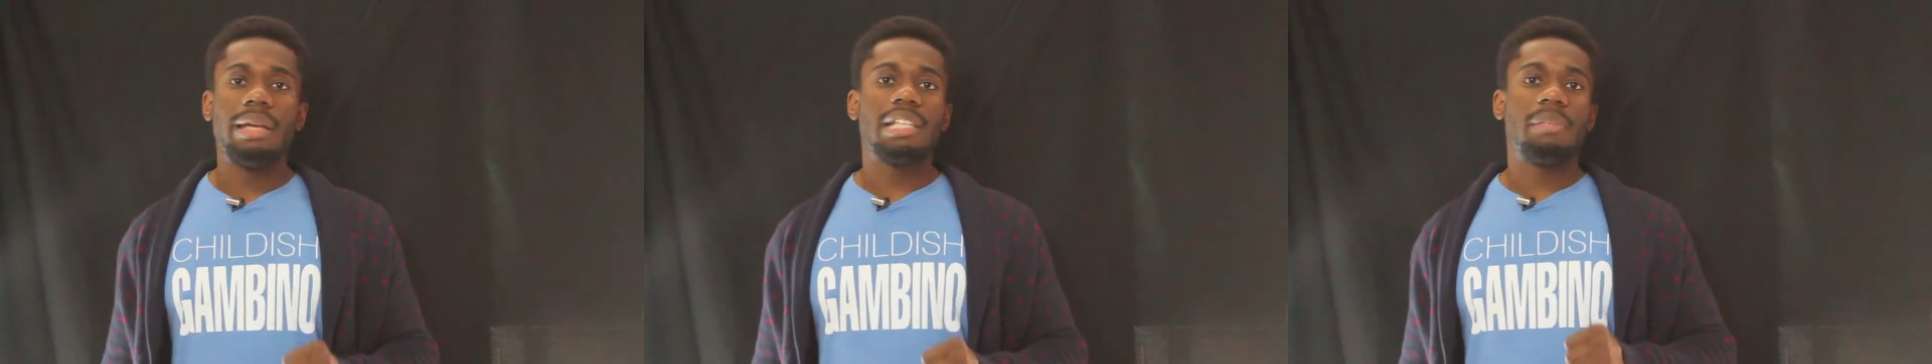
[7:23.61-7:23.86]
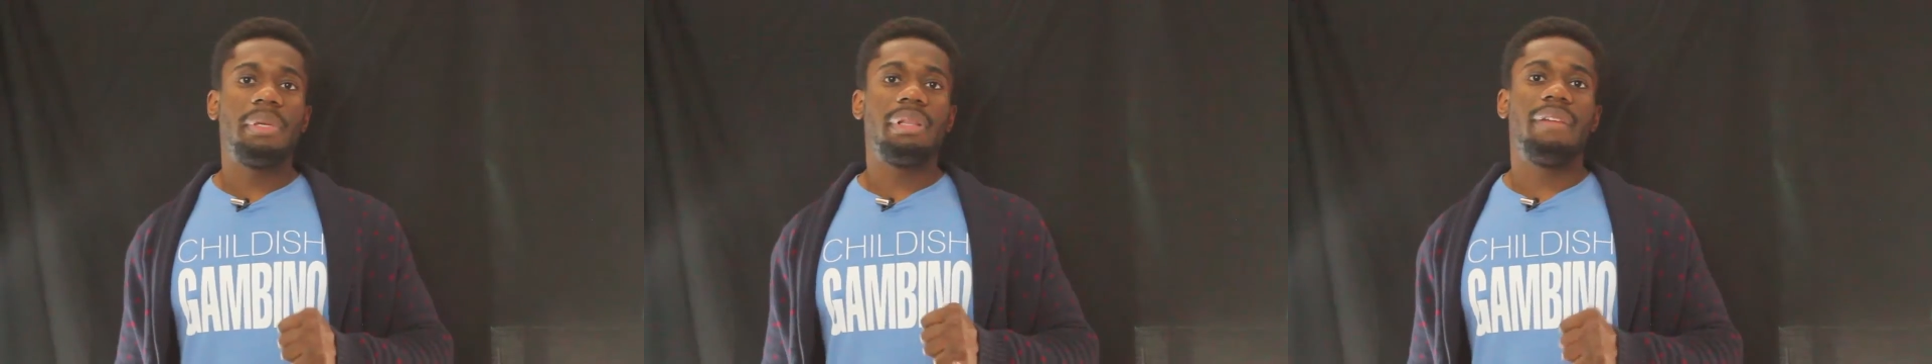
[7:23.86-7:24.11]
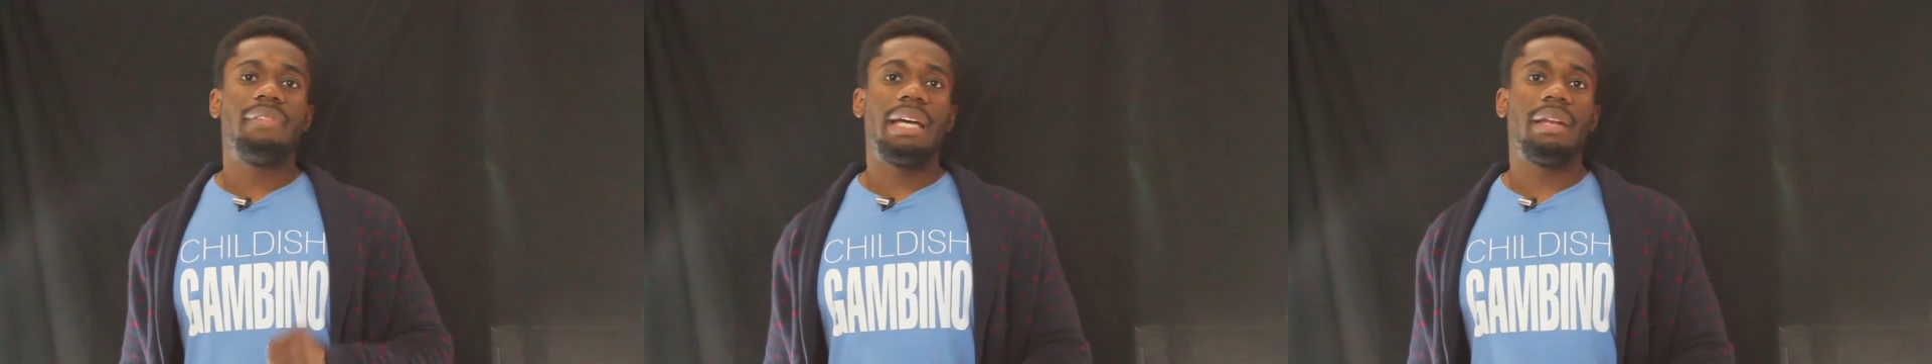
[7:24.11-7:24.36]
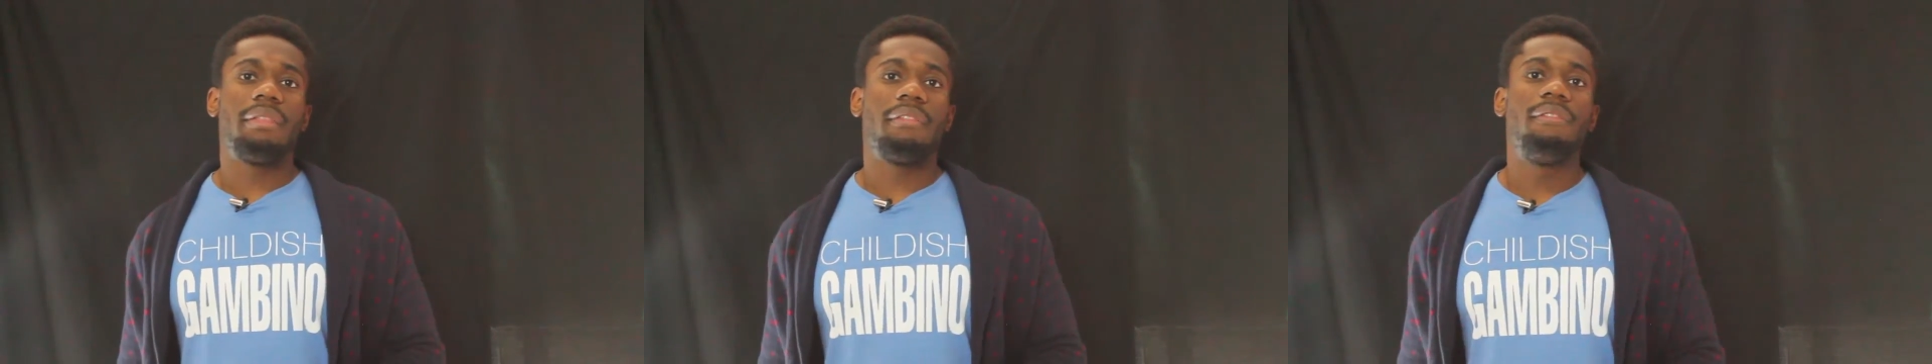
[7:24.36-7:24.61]
Not to be left
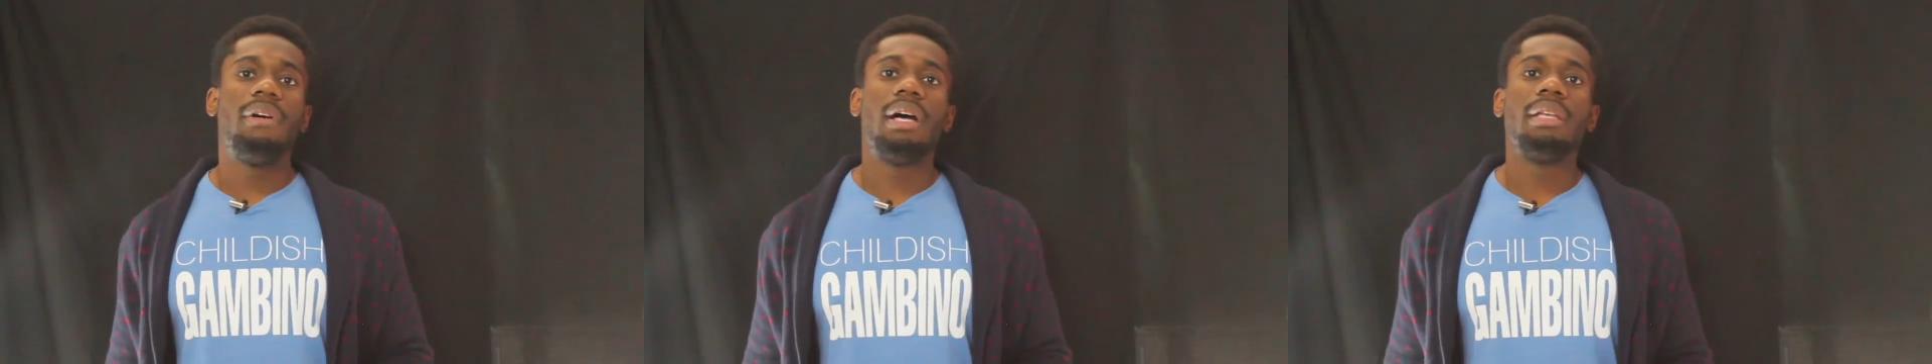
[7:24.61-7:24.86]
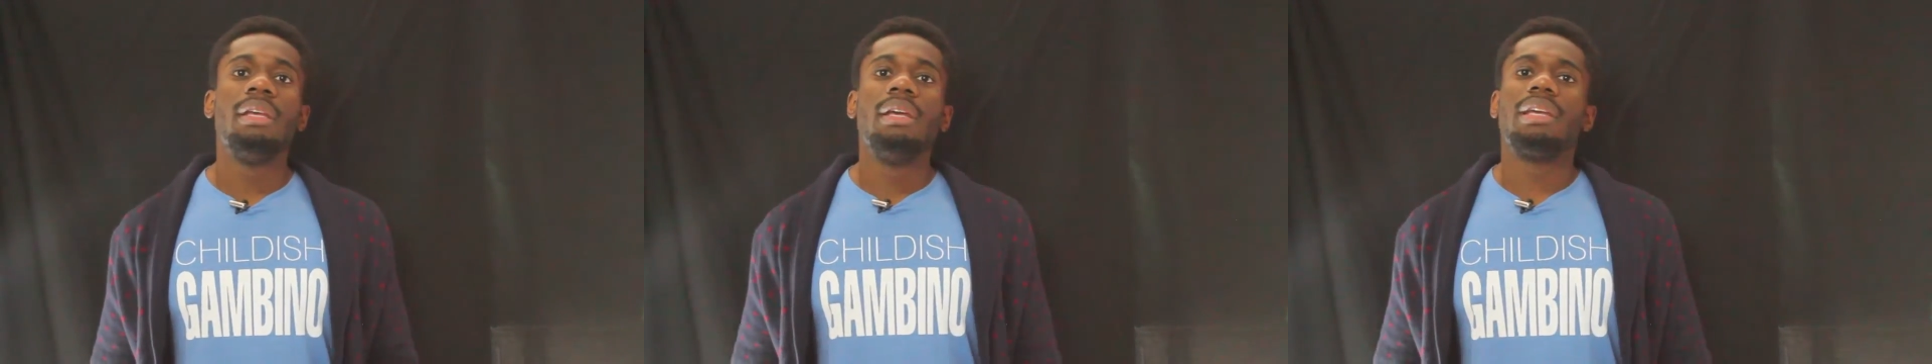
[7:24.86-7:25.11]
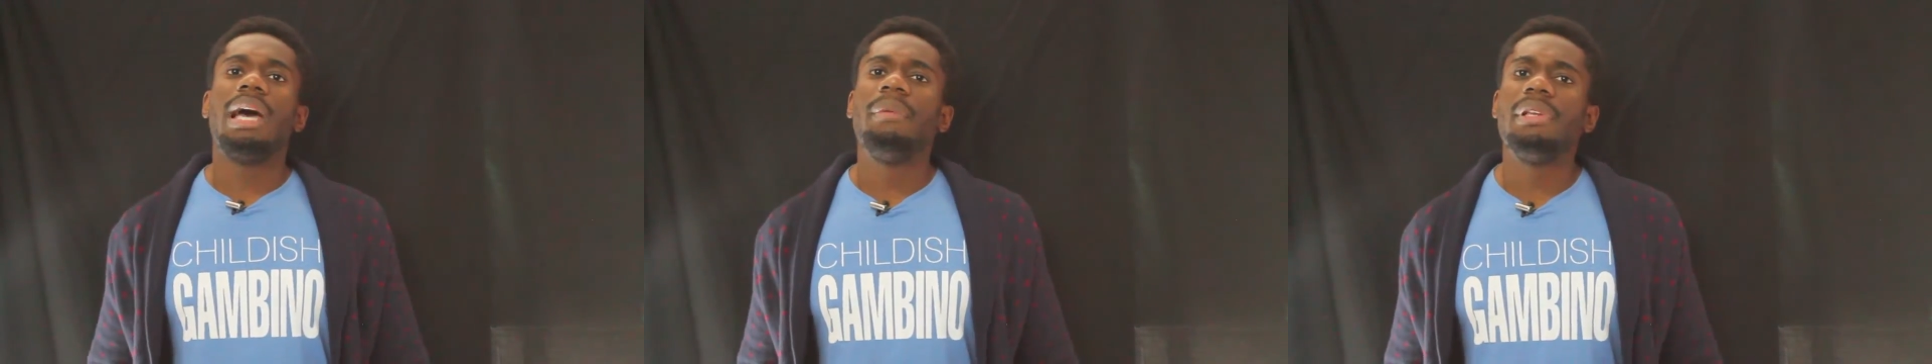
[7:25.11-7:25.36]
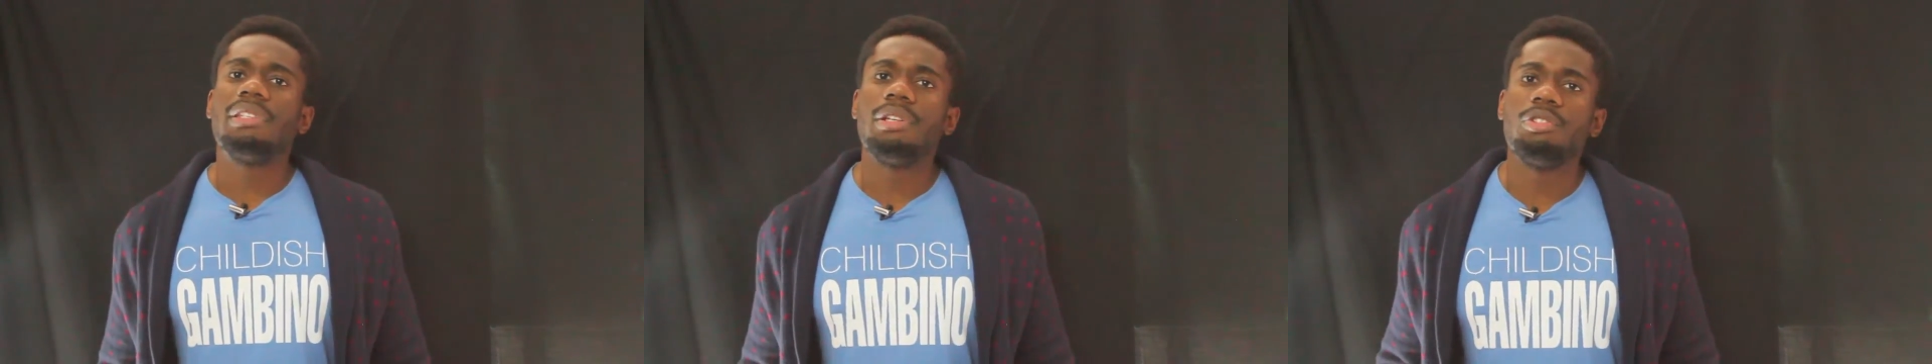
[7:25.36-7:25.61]
out of the fun,
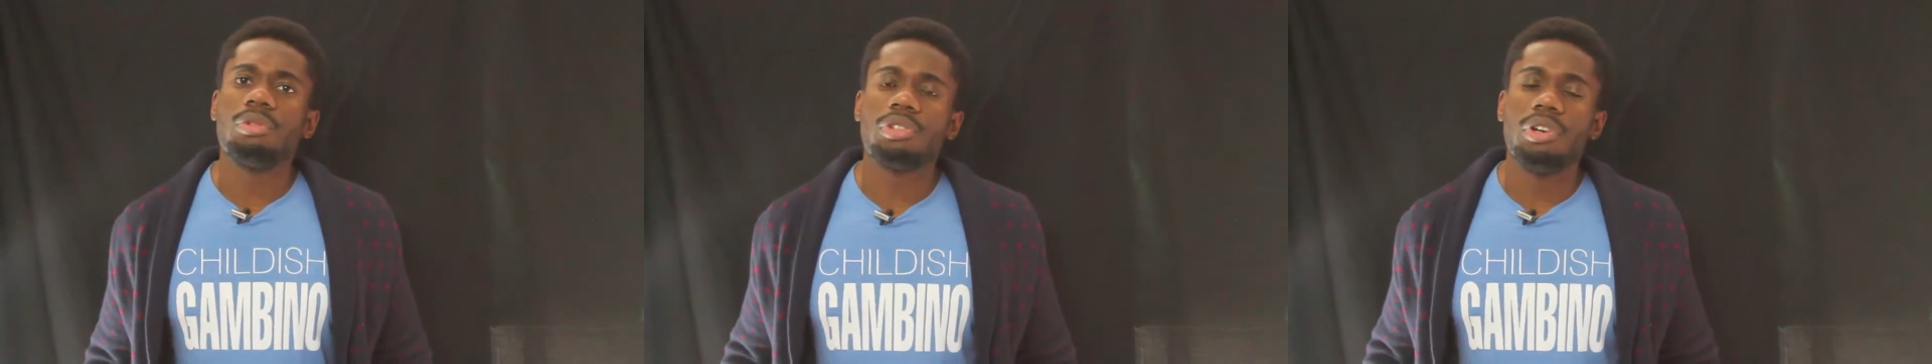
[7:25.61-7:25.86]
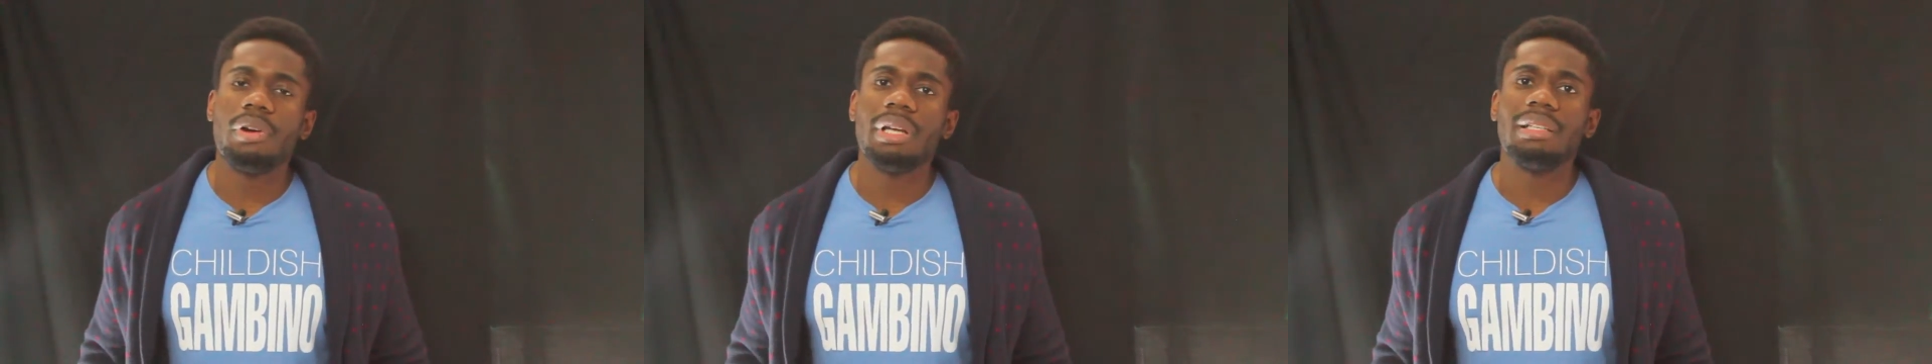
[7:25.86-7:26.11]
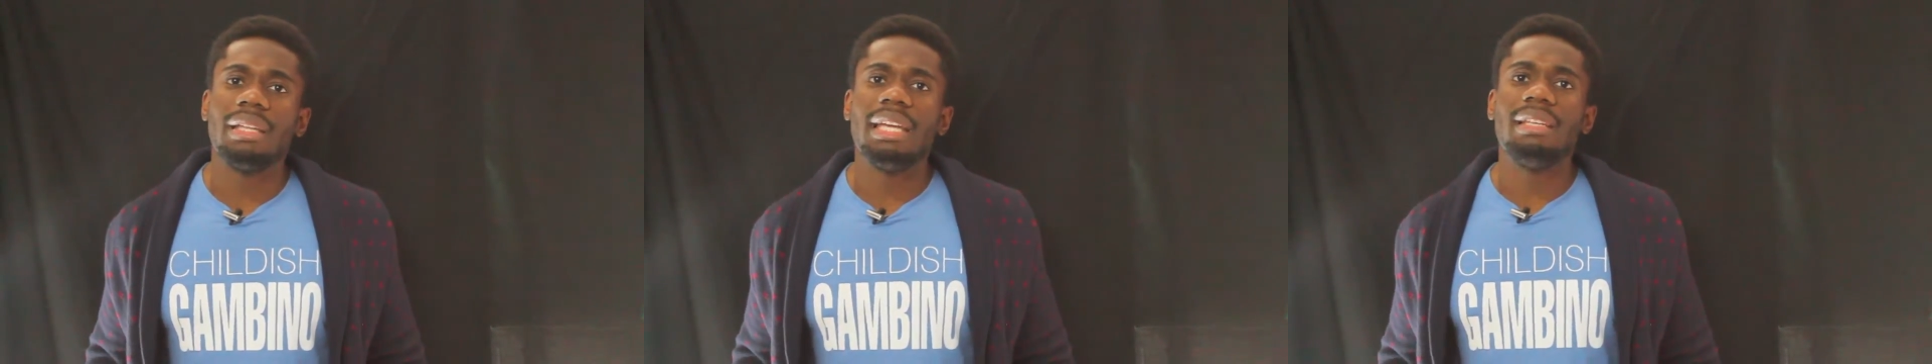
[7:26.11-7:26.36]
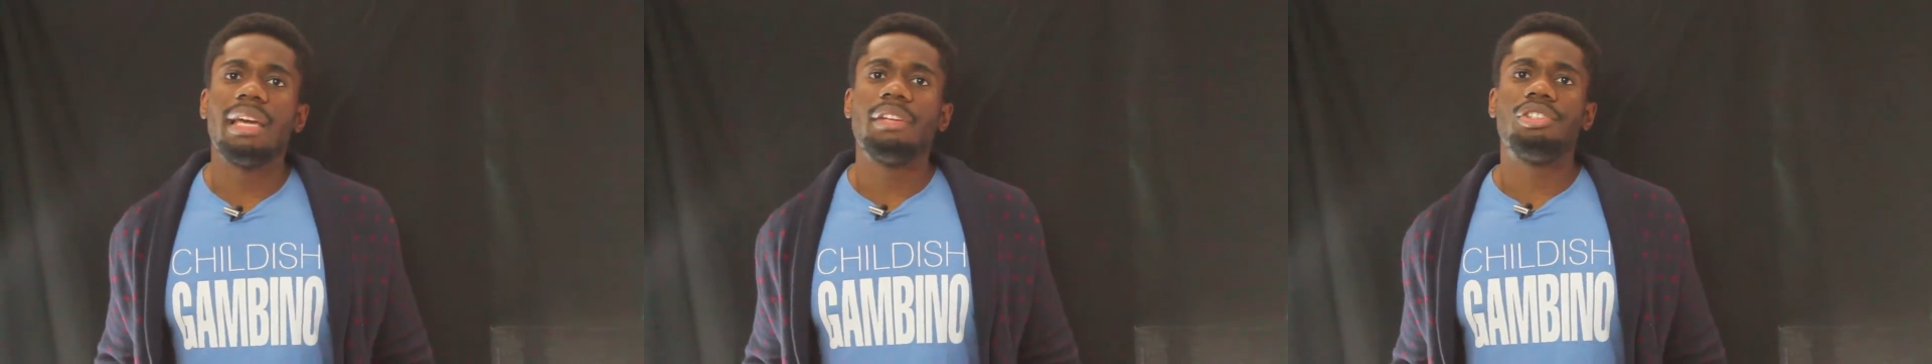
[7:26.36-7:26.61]
Comedy Central's current
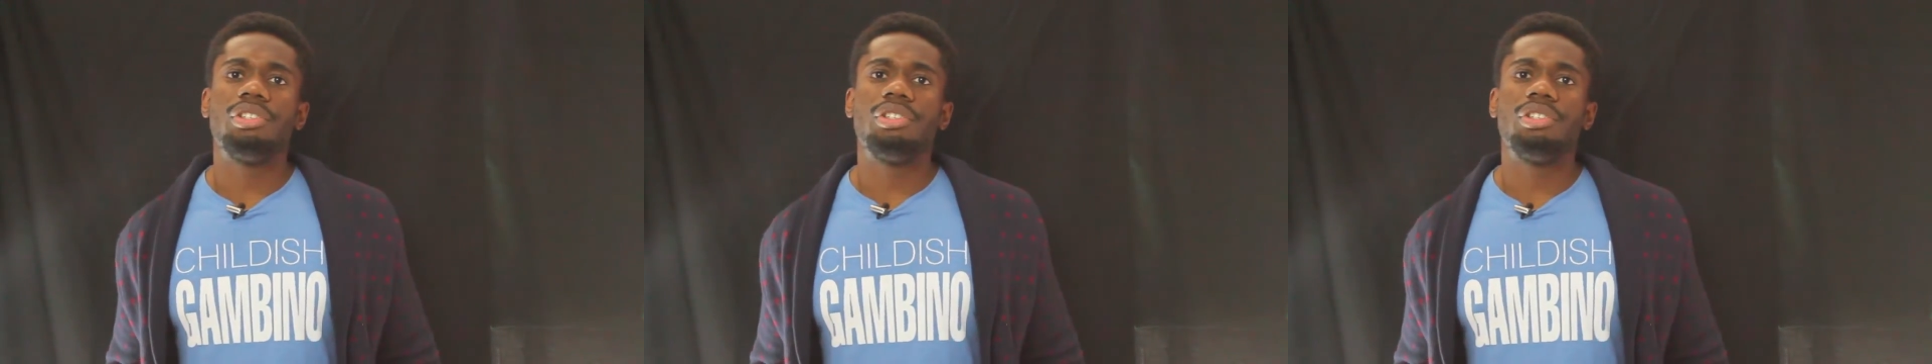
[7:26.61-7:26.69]
late night